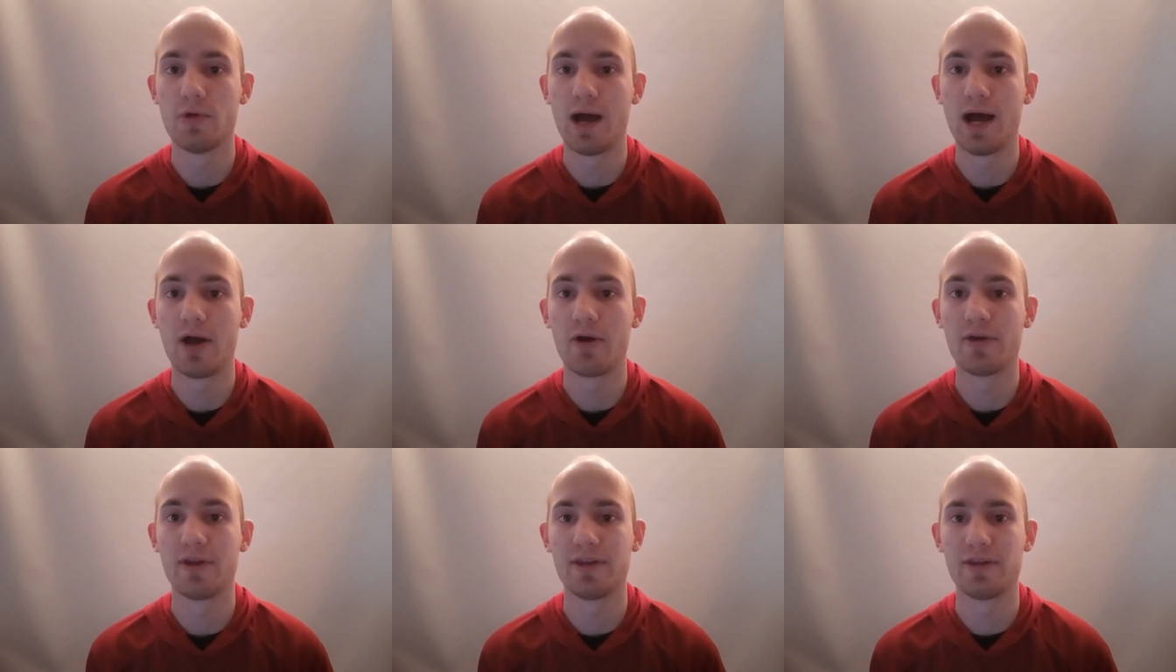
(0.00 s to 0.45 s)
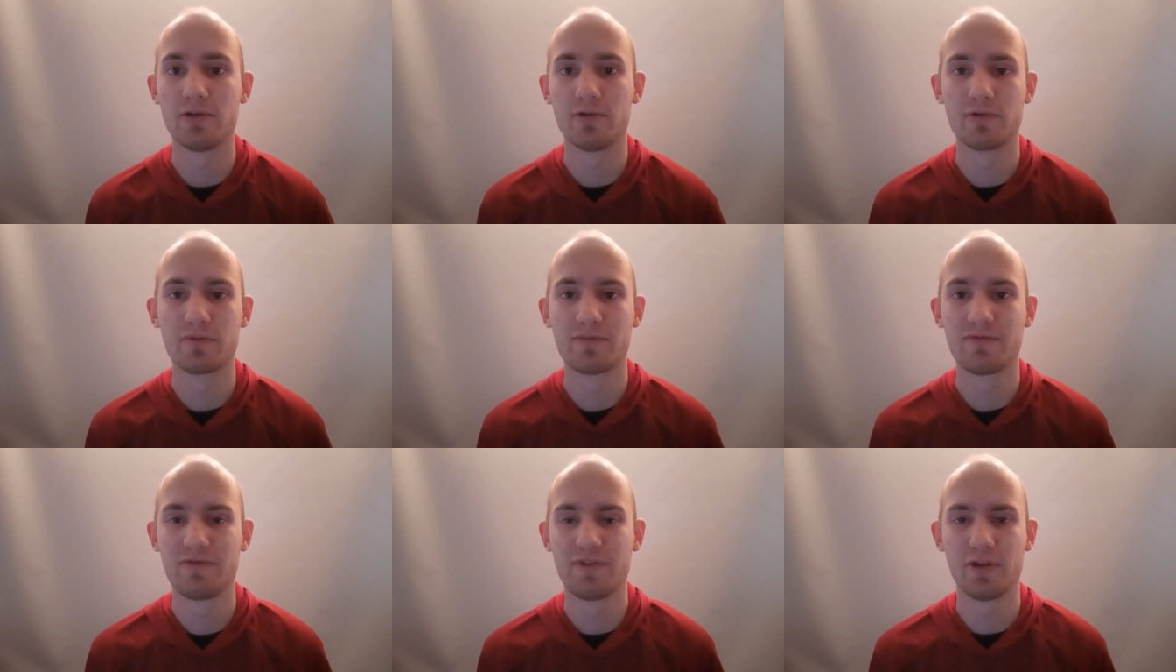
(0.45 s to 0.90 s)
out, and
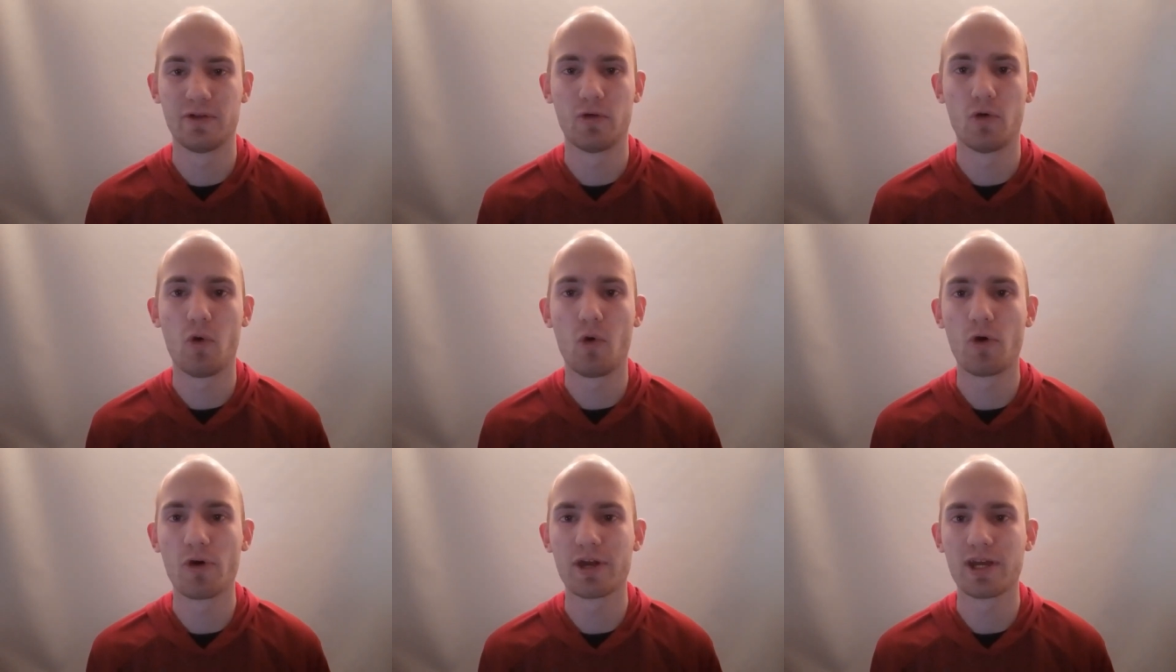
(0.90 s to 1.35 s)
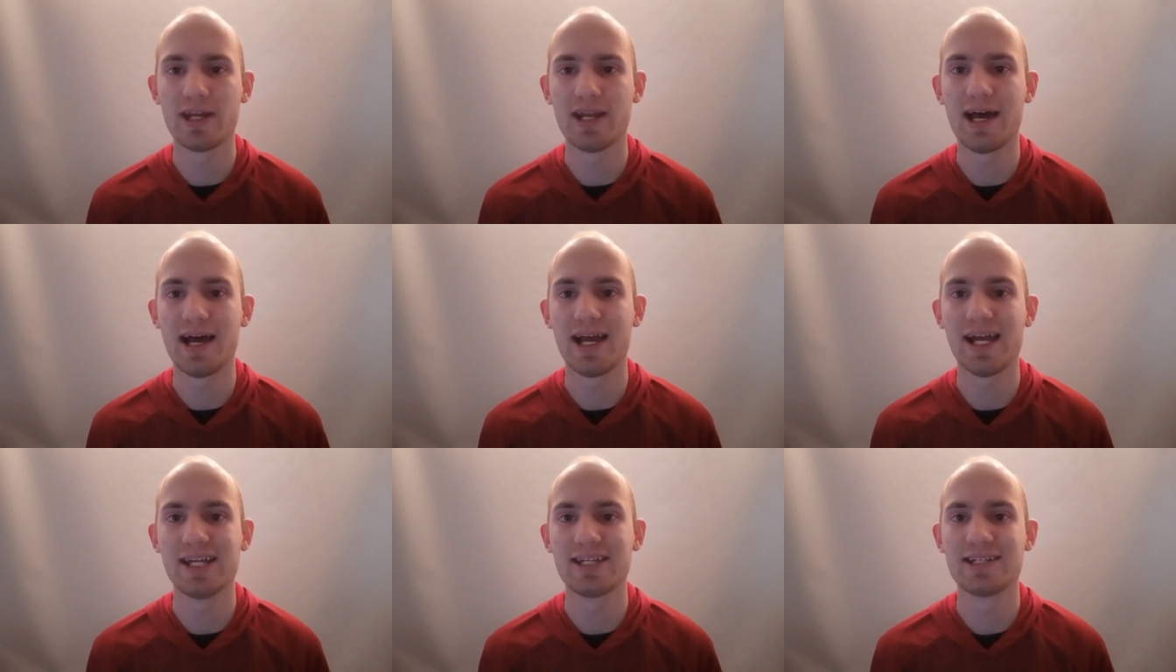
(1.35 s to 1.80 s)
you'll feel
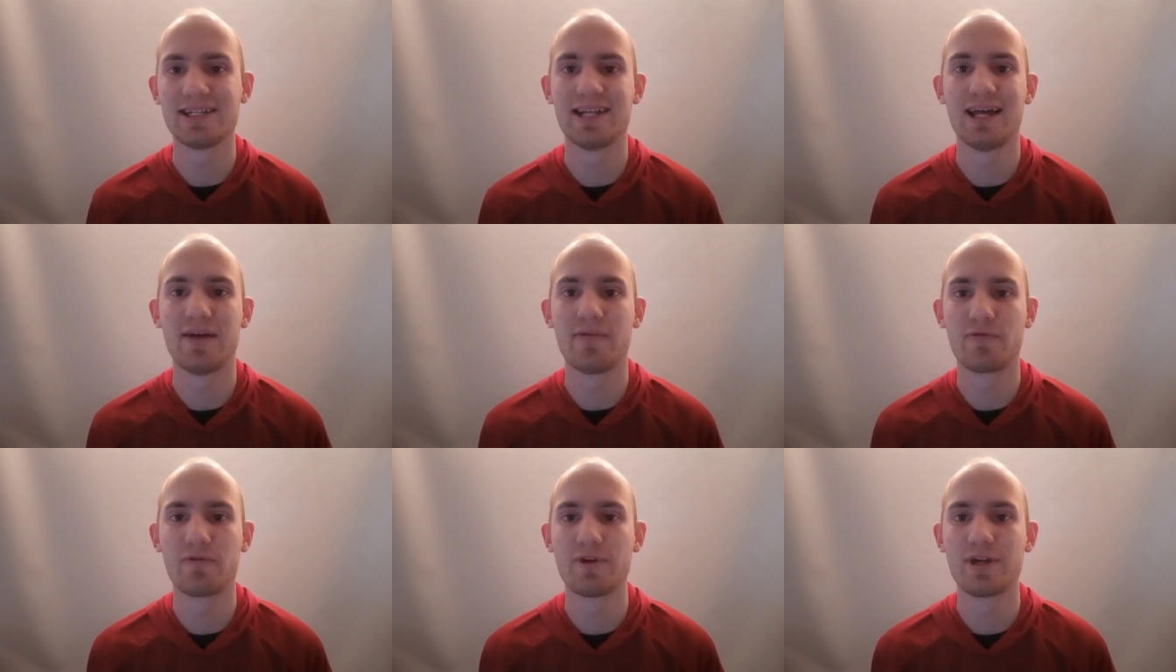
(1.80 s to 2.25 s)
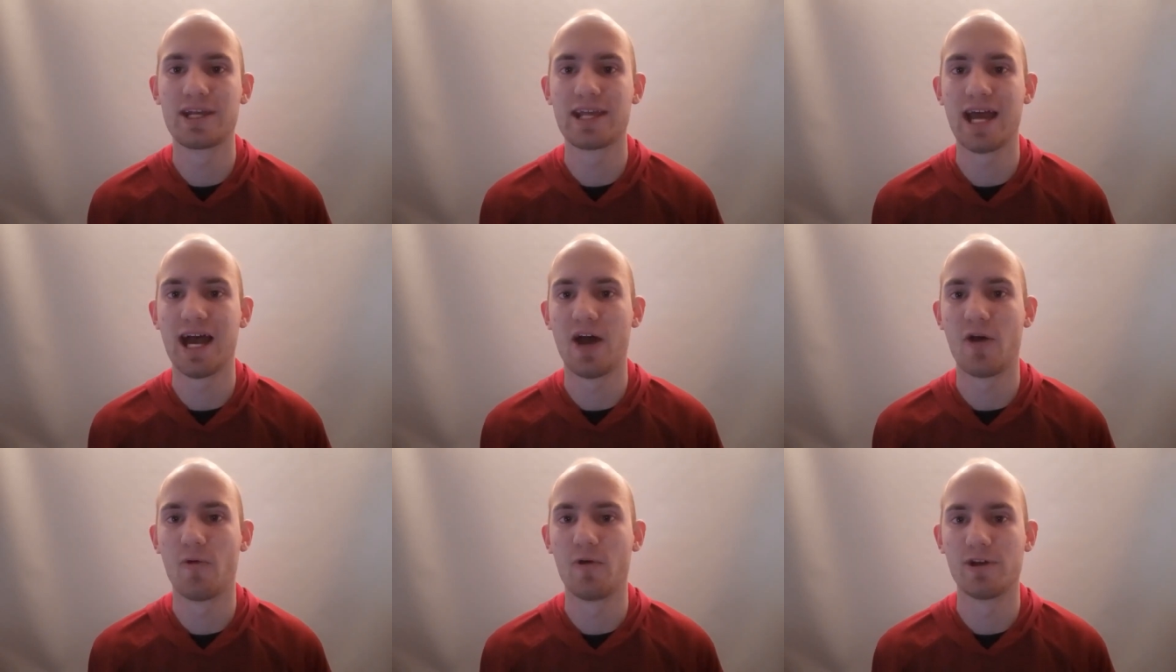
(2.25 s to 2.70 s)
organized and not freak
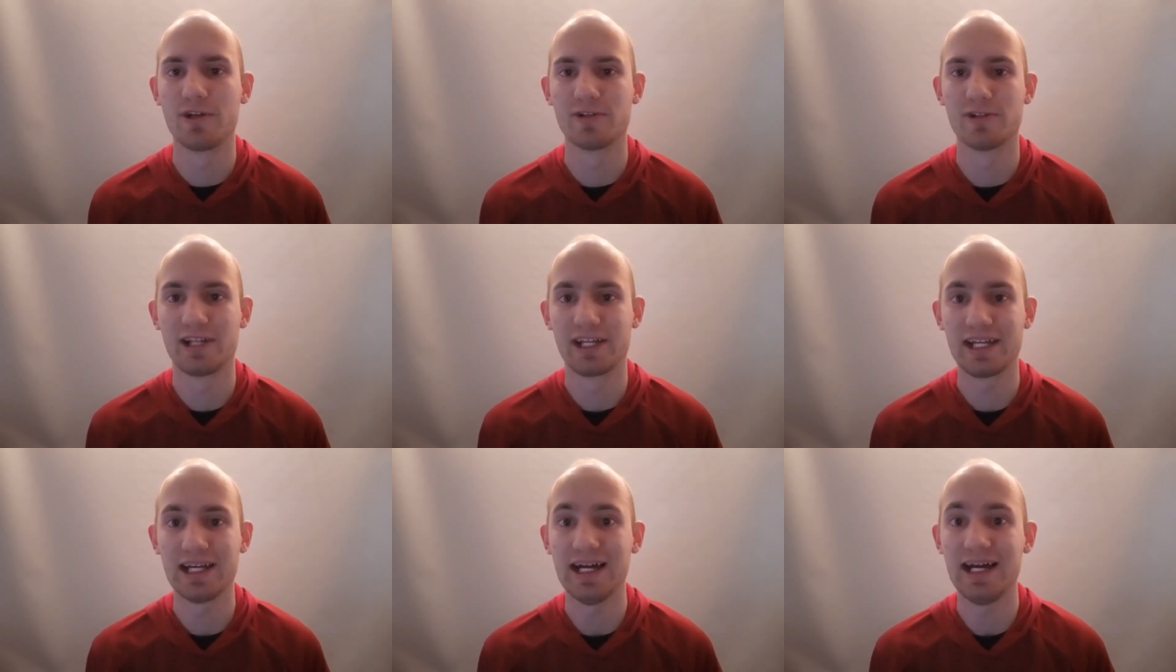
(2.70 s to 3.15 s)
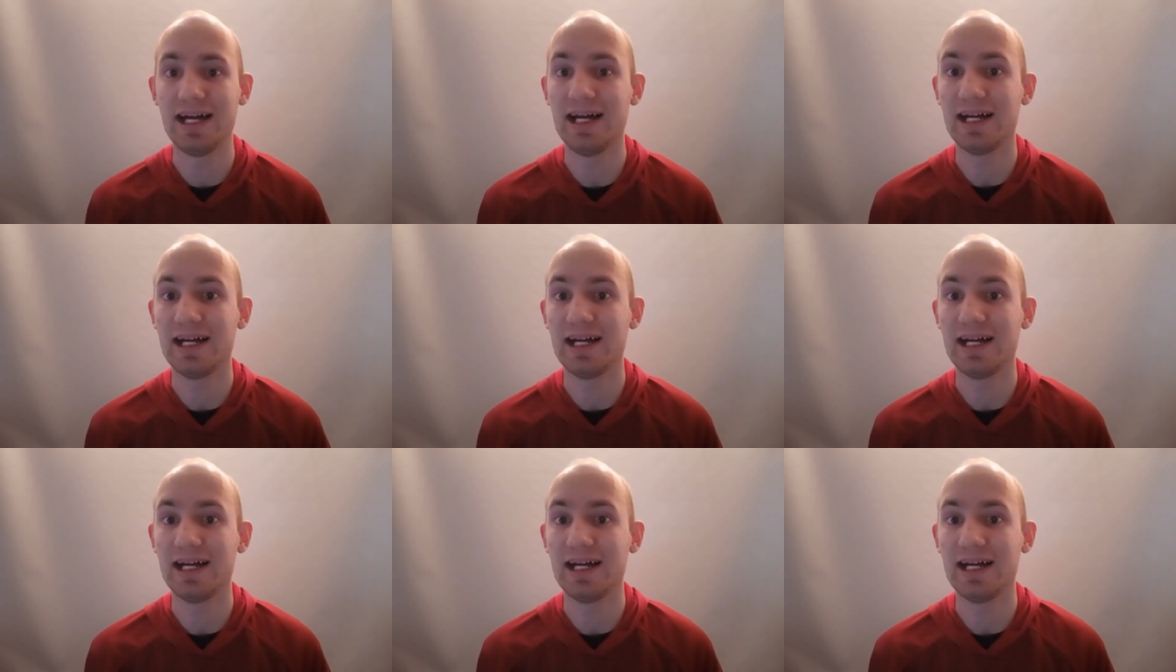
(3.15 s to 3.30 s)
out when you're like,